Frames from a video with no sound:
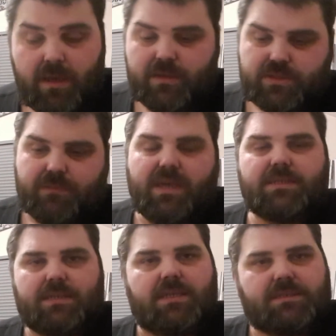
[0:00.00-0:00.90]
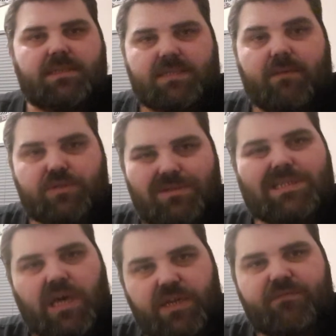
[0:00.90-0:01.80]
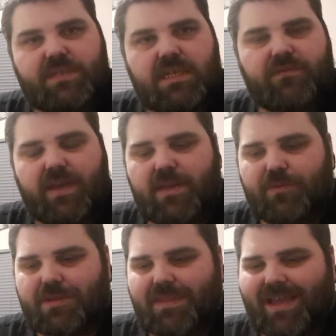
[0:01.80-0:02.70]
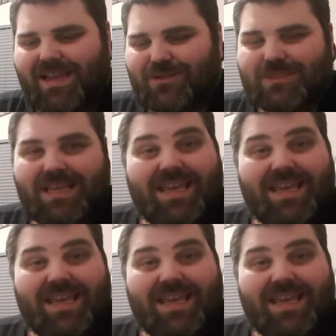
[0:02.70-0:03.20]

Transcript: so it makes sense there's an absolute ton of tea available in the house.